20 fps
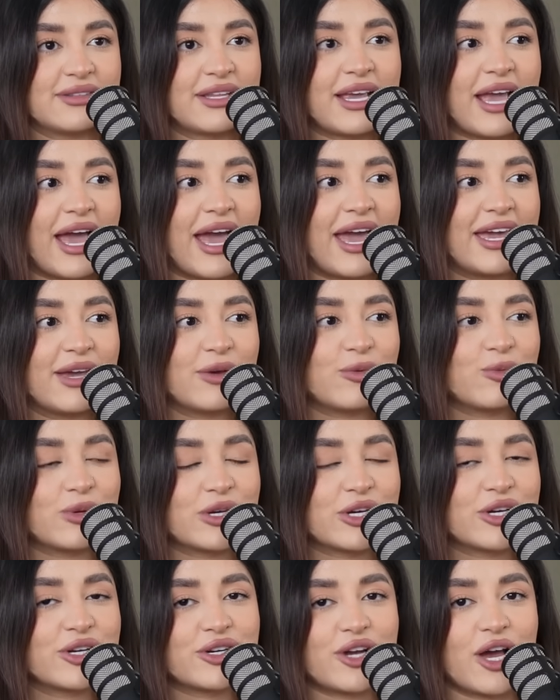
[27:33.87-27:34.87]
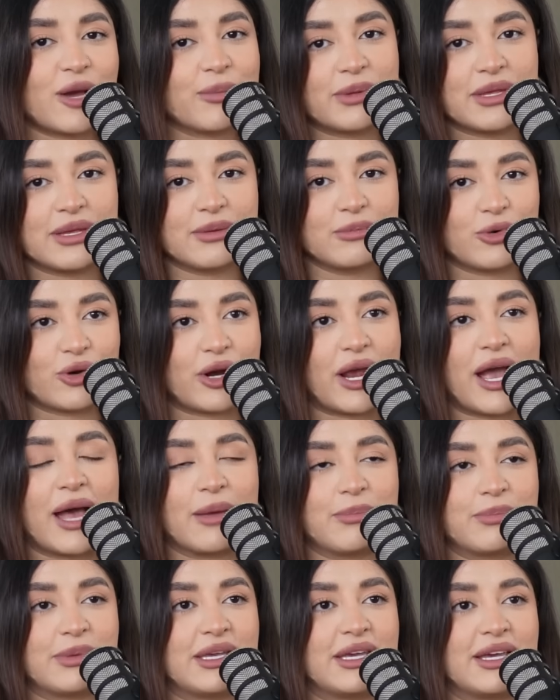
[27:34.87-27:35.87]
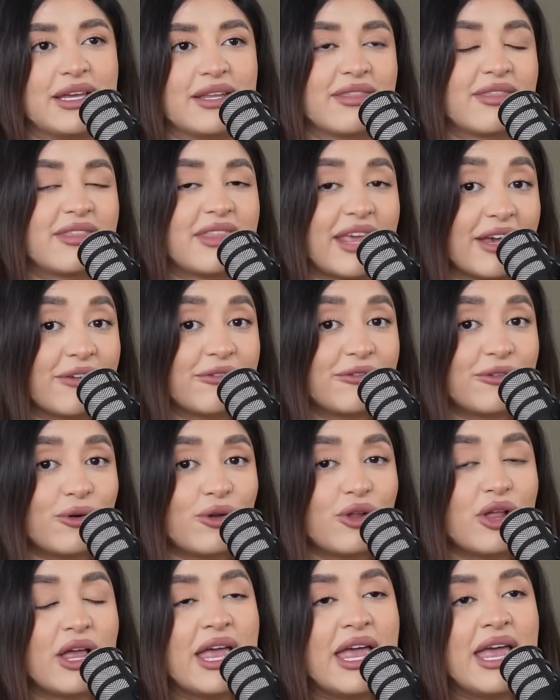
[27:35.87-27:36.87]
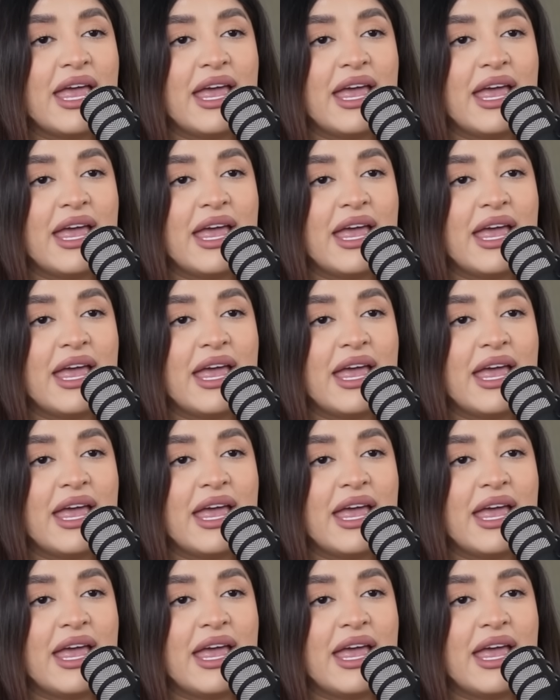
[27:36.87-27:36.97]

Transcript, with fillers: Like I we could not be more happy and thankful